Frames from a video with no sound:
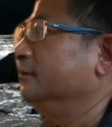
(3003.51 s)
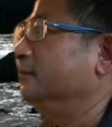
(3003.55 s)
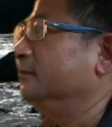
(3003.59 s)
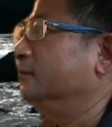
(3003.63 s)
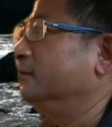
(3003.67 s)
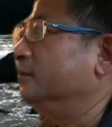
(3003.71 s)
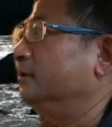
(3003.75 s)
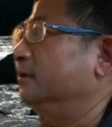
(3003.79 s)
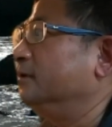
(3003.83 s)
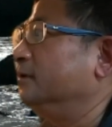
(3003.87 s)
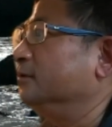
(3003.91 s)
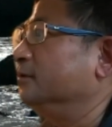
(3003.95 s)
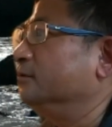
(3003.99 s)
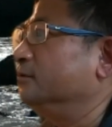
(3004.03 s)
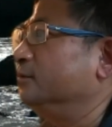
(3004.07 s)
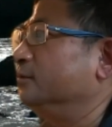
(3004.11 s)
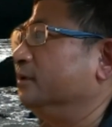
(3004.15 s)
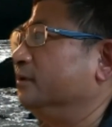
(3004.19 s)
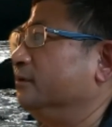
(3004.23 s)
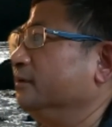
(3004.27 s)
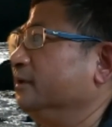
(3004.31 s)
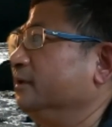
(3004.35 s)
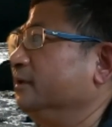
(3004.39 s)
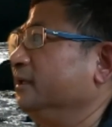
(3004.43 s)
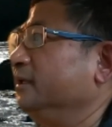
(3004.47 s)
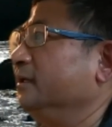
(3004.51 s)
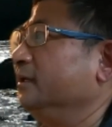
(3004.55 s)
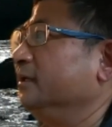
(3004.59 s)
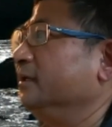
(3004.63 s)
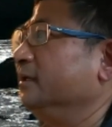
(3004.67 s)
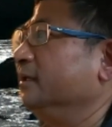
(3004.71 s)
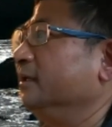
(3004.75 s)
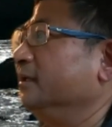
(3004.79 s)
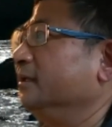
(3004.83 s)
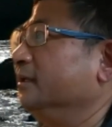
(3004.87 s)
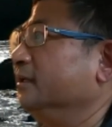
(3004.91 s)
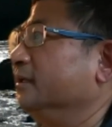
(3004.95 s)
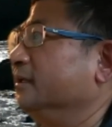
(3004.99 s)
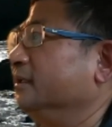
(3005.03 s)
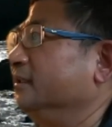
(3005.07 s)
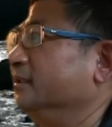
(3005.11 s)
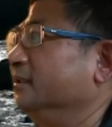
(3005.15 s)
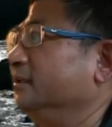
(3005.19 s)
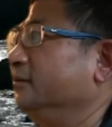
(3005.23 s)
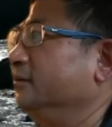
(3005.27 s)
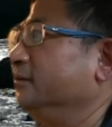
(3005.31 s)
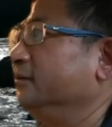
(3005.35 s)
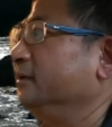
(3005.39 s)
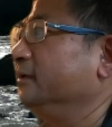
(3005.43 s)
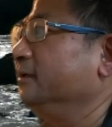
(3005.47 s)
for growing and
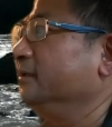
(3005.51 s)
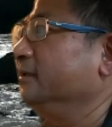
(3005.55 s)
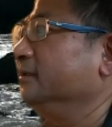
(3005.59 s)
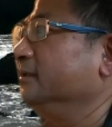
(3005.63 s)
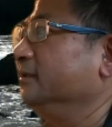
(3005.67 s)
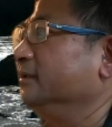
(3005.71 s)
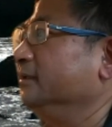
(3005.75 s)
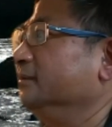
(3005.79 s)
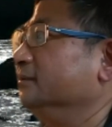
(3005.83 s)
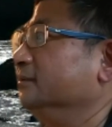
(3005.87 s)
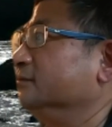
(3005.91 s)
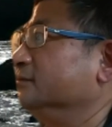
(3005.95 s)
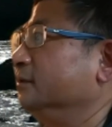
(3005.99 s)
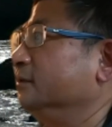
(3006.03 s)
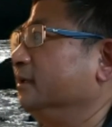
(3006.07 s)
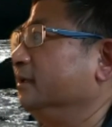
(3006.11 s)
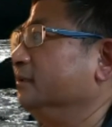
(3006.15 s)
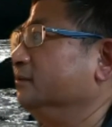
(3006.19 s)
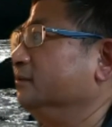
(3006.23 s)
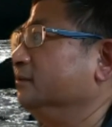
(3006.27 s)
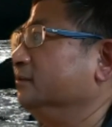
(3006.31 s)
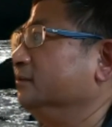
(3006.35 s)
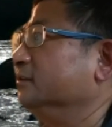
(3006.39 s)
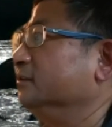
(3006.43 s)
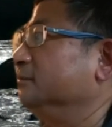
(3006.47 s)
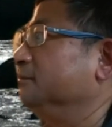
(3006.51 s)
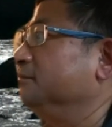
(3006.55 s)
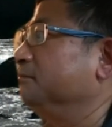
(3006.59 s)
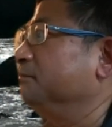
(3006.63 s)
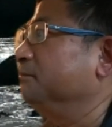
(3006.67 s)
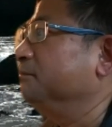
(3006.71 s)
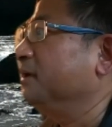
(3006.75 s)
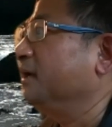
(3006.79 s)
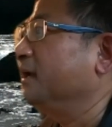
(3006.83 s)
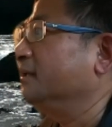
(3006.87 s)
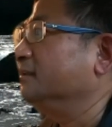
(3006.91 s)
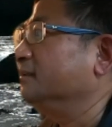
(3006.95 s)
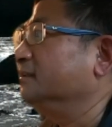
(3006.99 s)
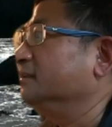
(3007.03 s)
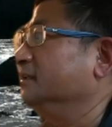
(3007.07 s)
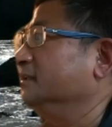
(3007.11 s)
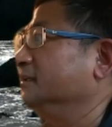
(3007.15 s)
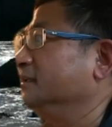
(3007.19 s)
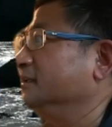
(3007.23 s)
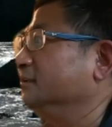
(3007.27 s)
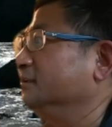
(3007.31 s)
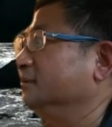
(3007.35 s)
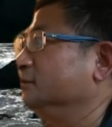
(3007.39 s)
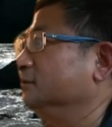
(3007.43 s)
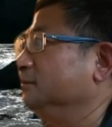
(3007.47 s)
continuing these relationships past the
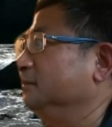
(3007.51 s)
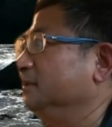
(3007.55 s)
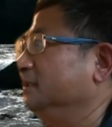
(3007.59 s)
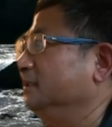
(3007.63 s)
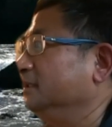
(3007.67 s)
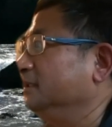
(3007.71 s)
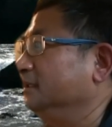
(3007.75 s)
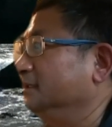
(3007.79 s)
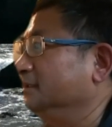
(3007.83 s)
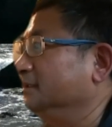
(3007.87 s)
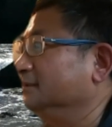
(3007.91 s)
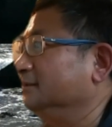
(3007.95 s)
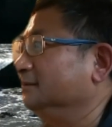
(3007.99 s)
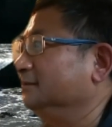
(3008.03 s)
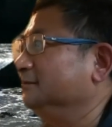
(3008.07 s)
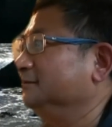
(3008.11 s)
initial meeting?